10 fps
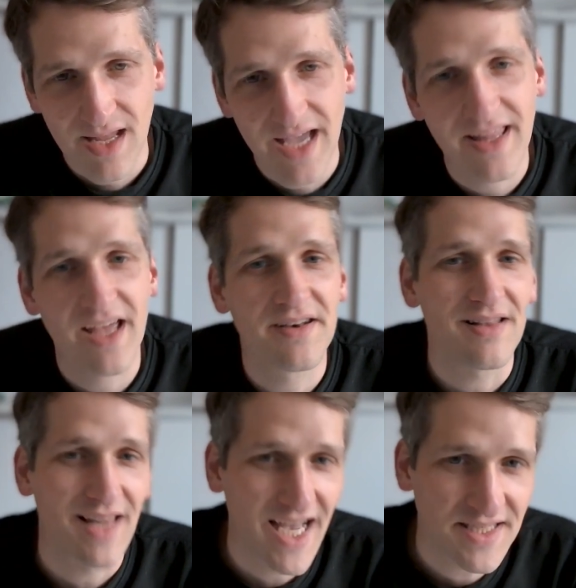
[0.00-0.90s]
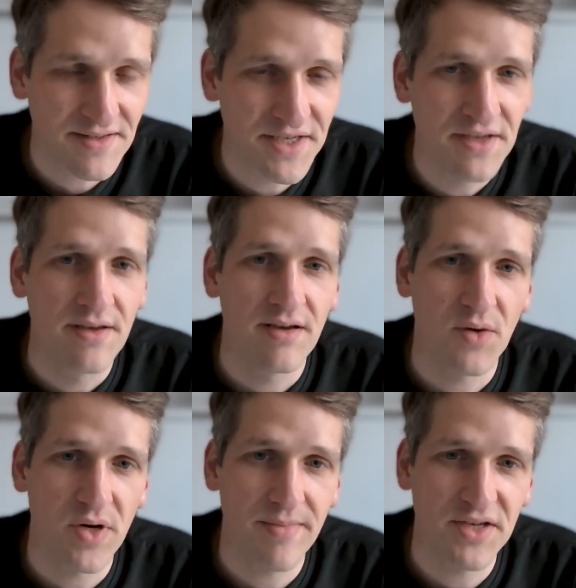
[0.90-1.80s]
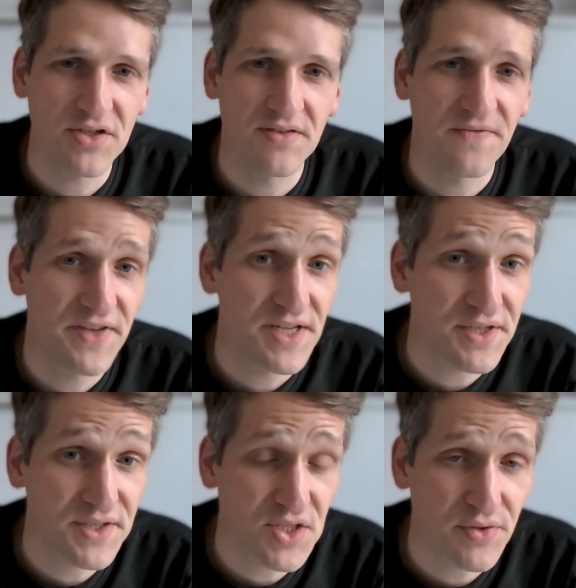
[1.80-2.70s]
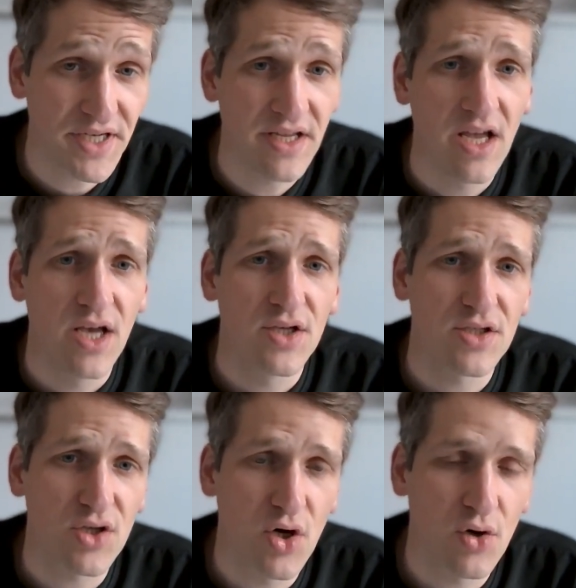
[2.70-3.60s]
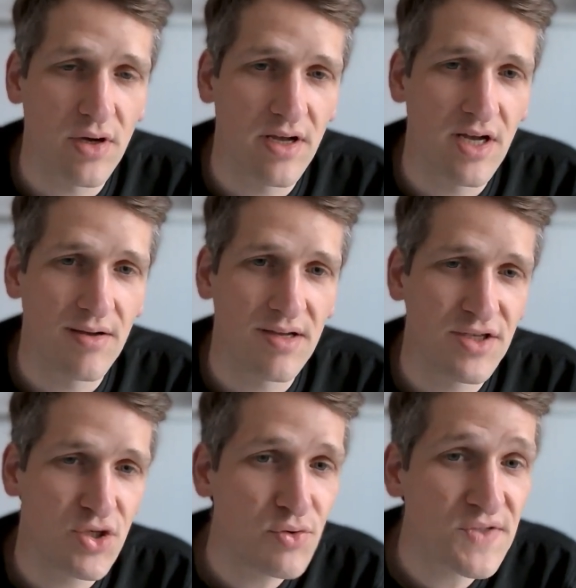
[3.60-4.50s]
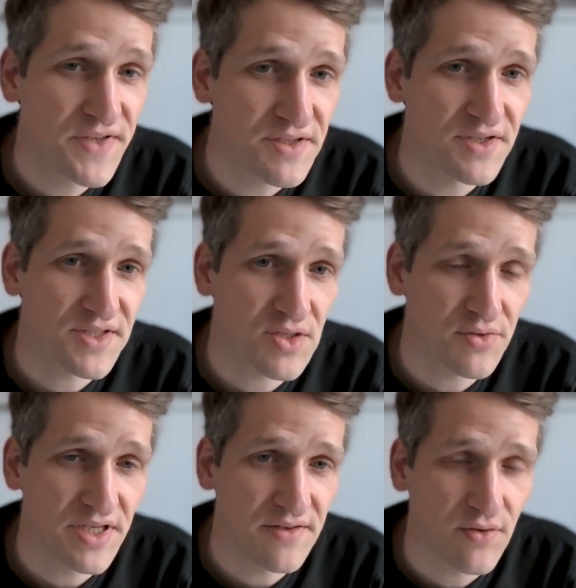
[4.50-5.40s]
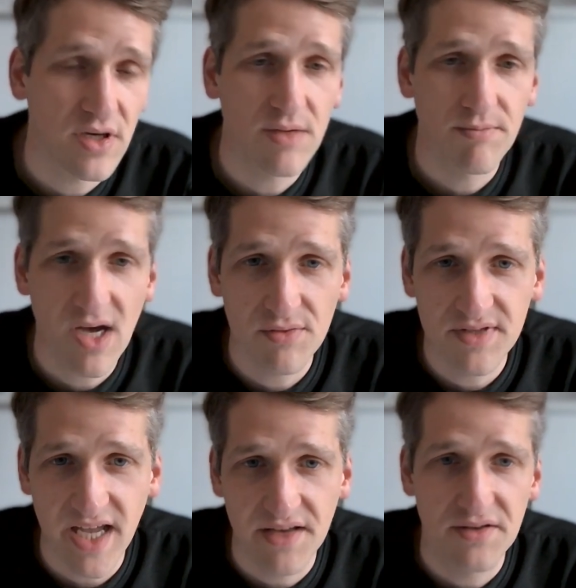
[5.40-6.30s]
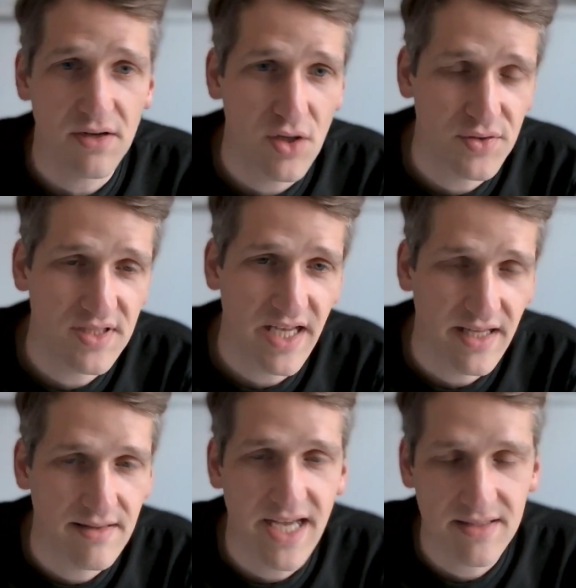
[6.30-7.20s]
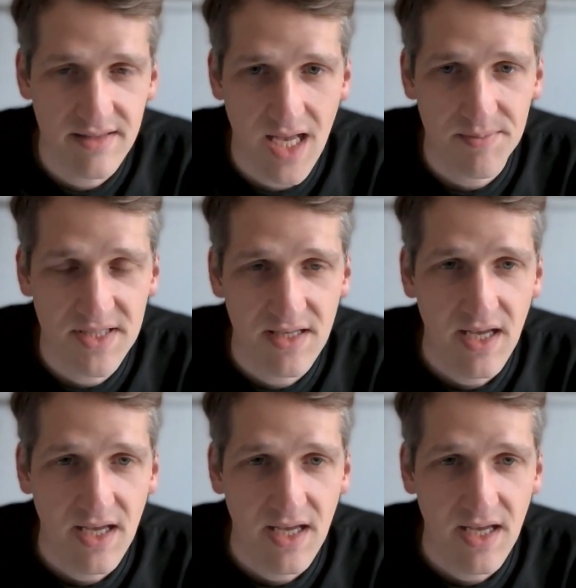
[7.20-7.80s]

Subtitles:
And then lastly, I want to mention field history. So use field history for the amount date, the close date, next steps.